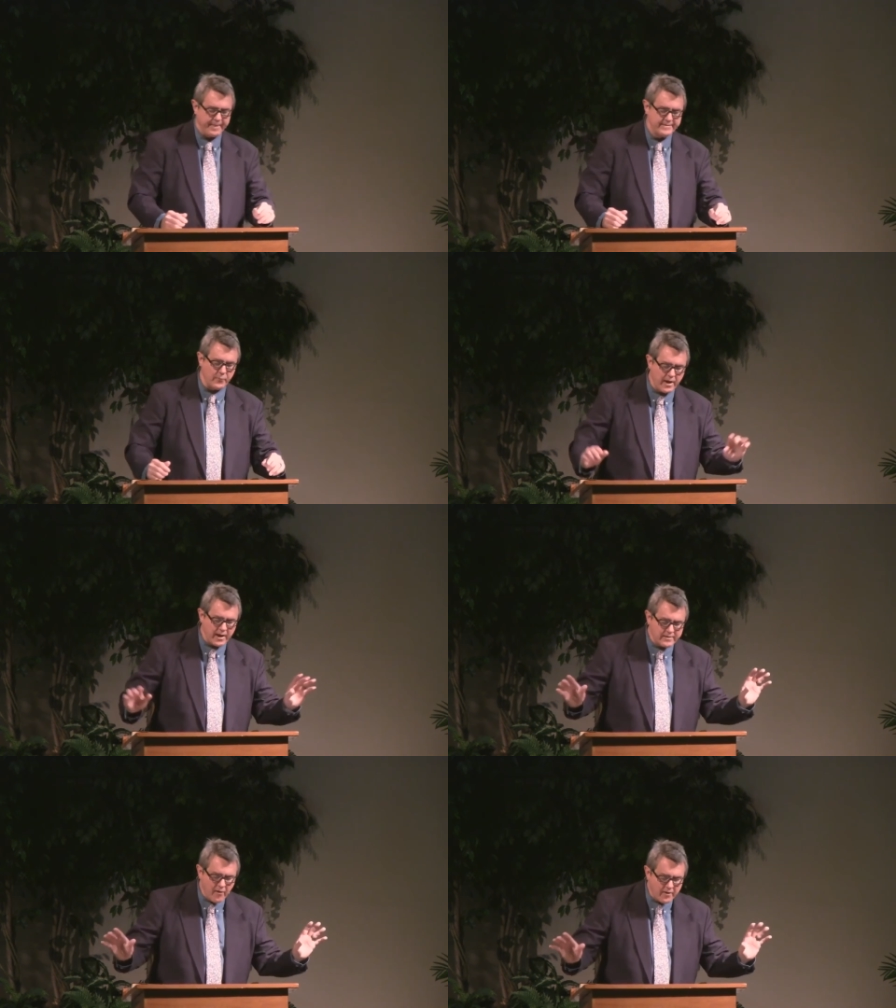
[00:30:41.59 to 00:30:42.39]
So we're
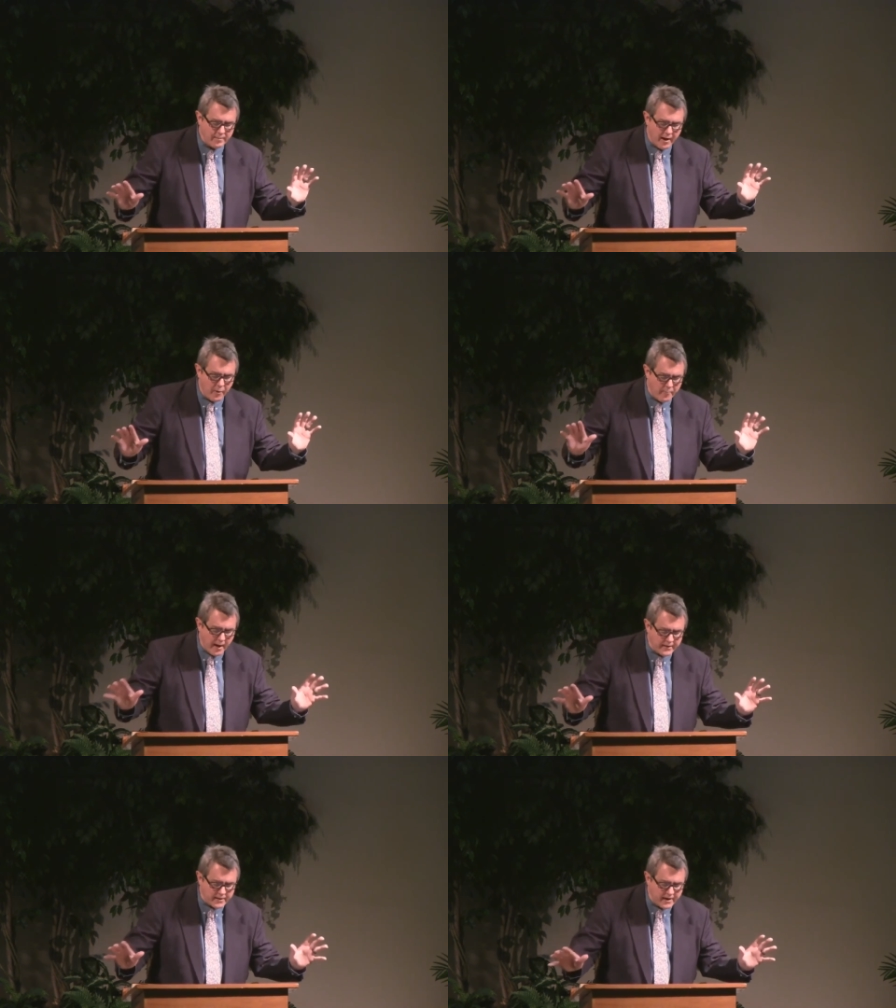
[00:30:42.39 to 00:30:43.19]
not talking about
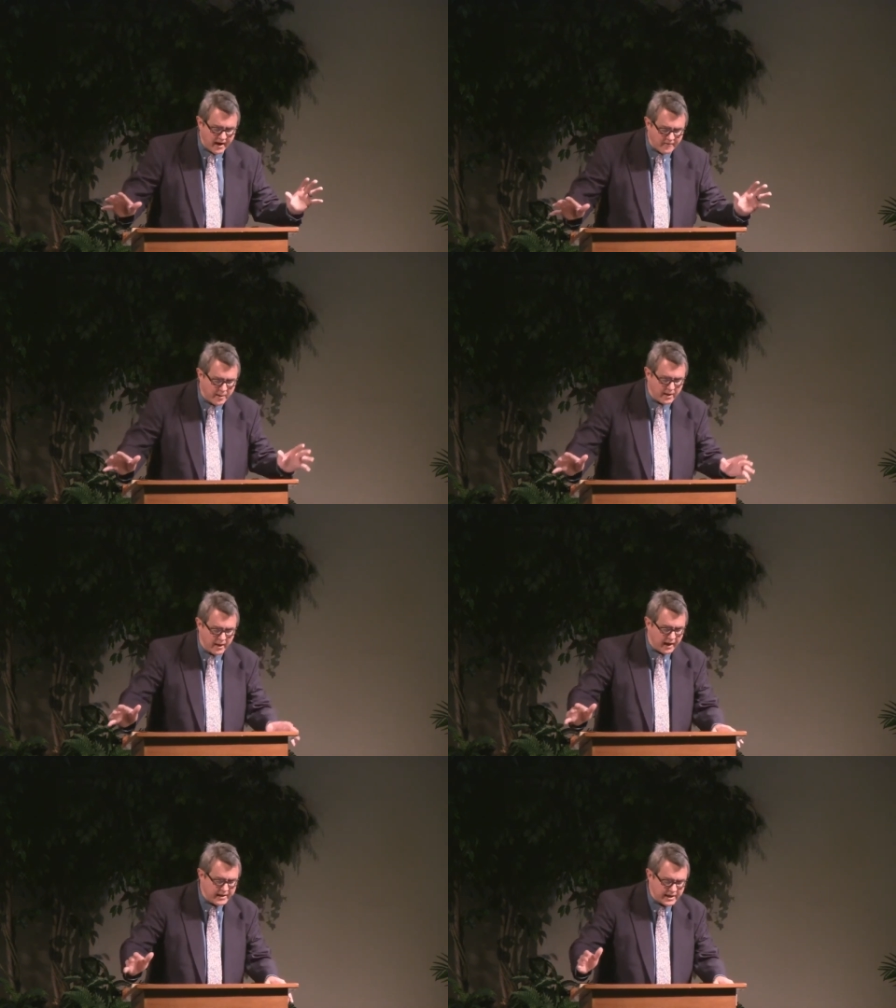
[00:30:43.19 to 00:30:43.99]
obeying the government
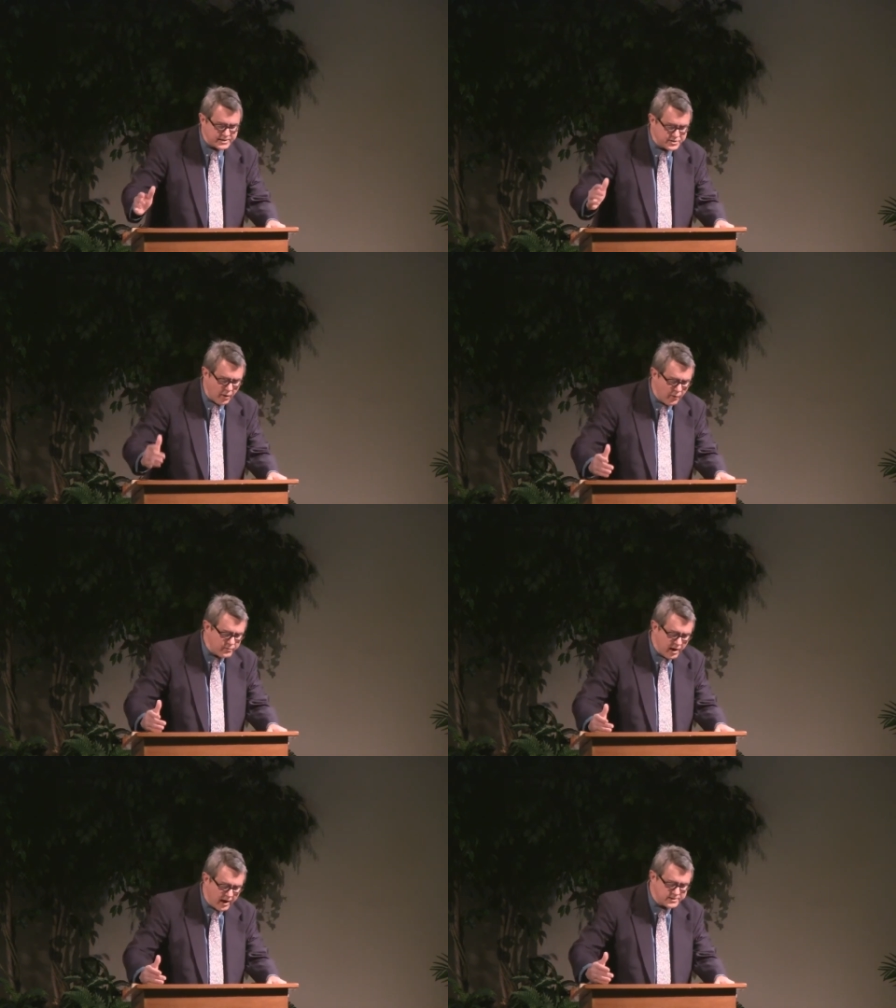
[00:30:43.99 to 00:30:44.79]
against your
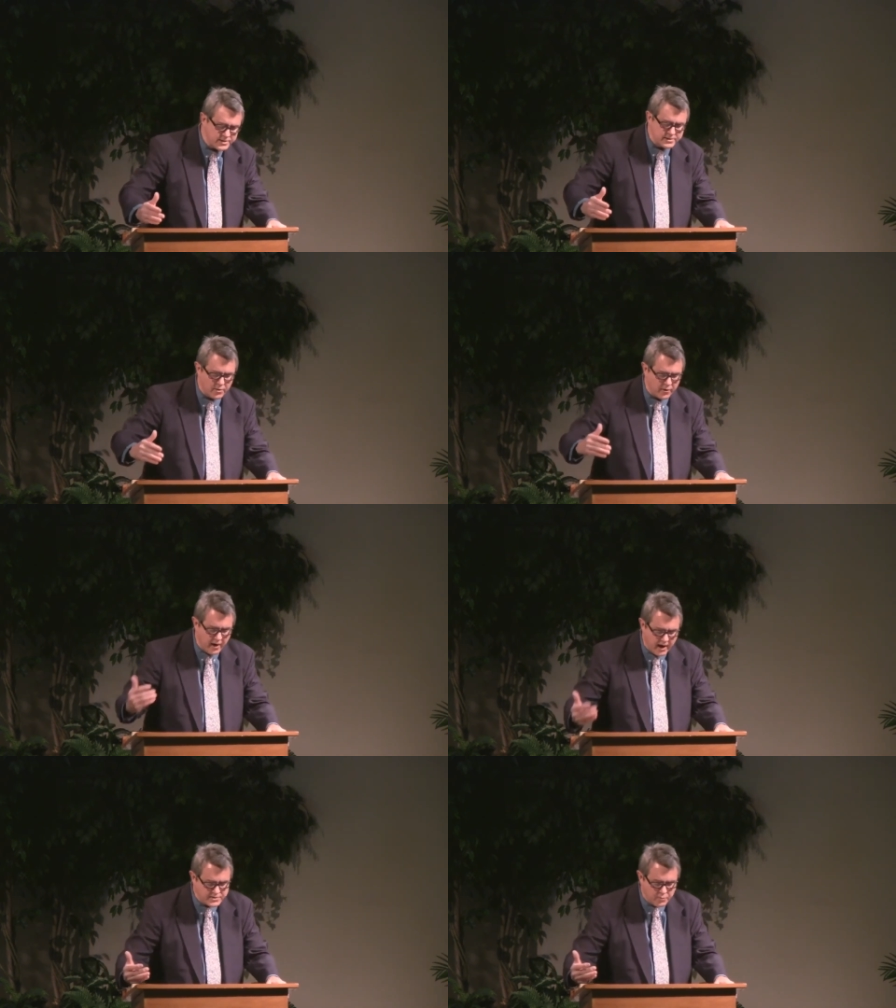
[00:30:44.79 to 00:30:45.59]
own conscience or
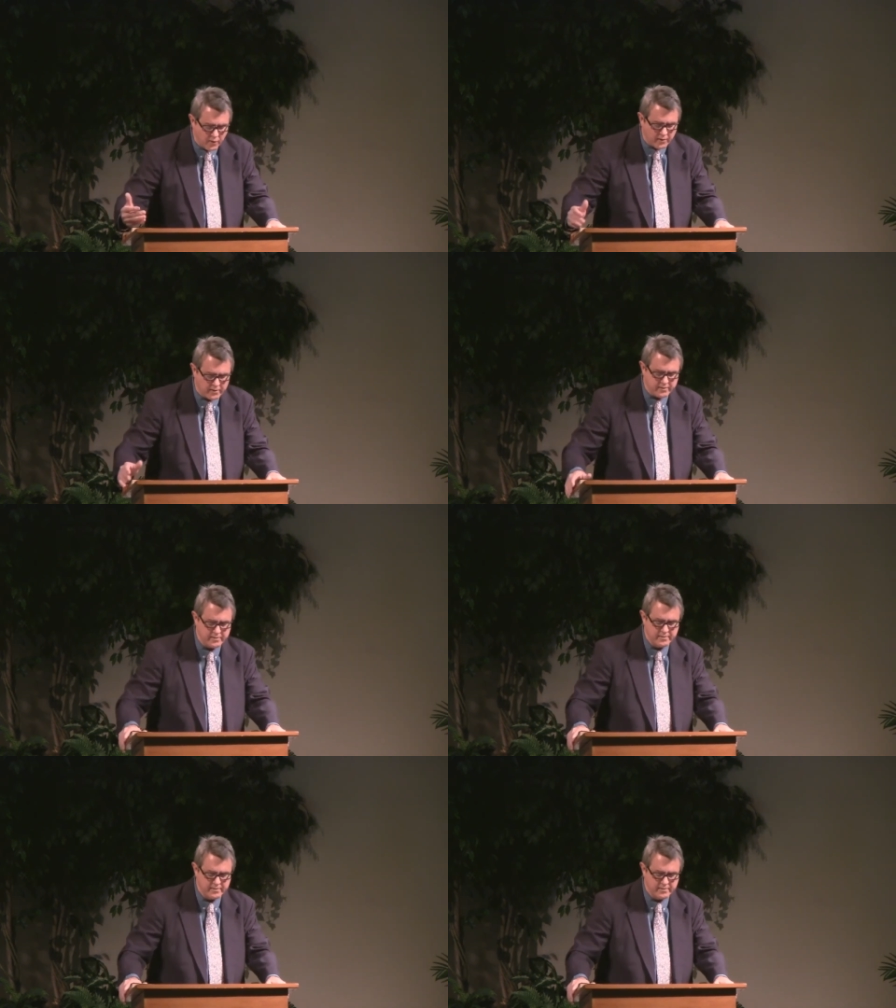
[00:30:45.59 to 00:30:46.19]
God's word.